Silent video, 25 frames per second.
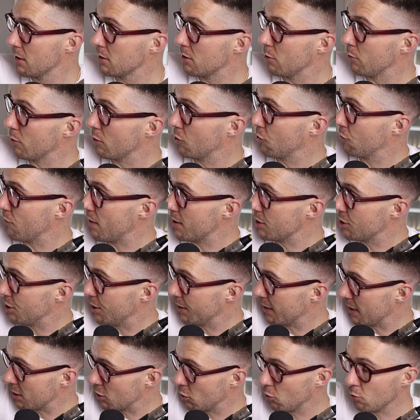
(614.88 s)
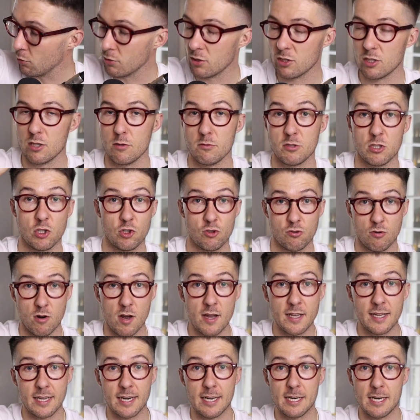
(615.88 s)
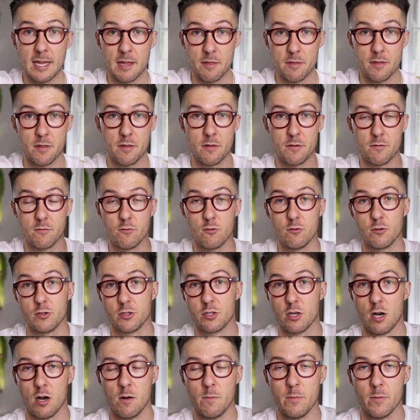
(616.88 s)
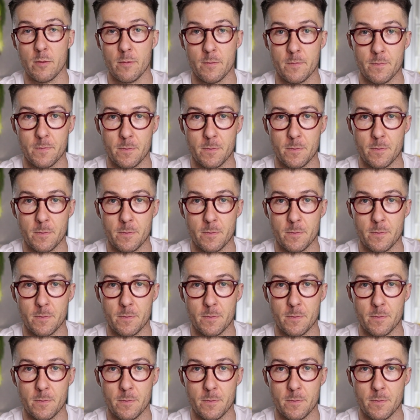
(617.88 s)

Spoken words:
so it gradually gets shorter, so it's a triangular lengthen through the top.